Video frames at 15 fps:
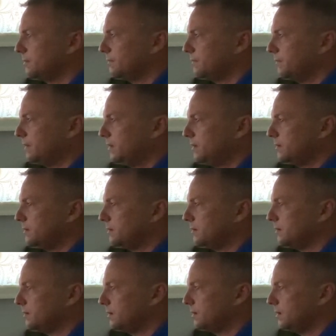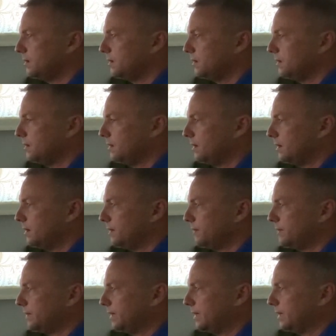feet. And
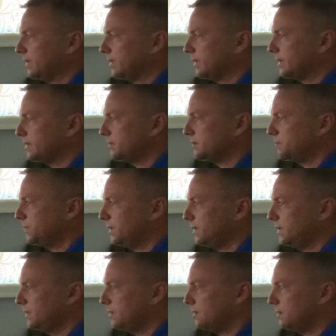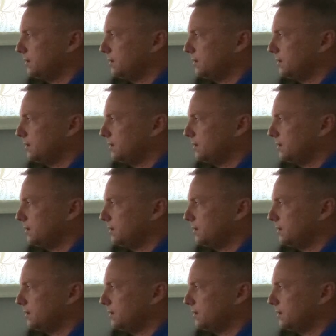regaining that speed.